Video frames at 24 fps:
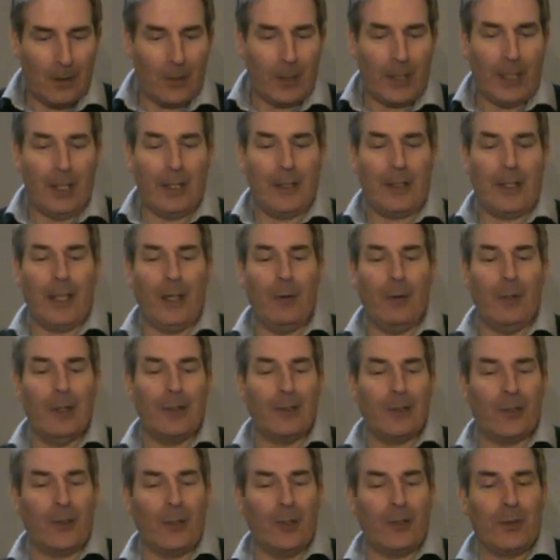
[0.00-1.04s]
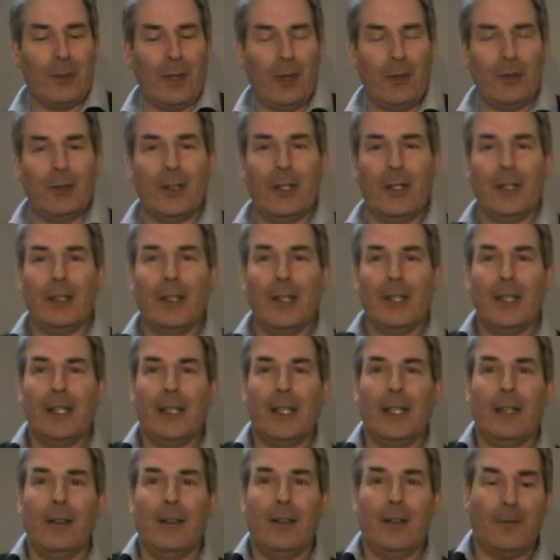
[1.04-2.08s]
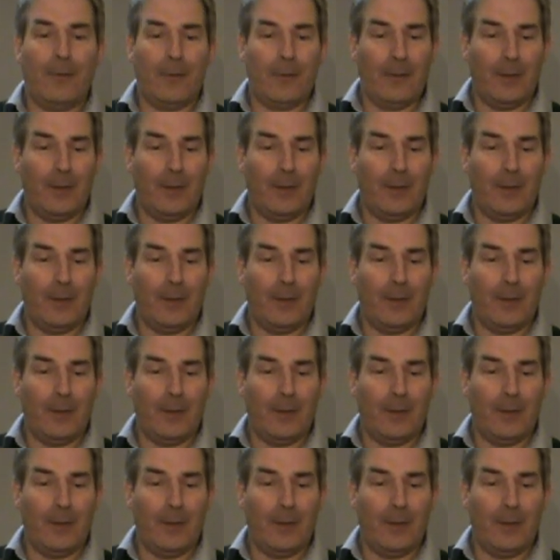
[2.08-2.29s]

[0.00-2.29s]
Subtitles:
K.Will shows him how to get a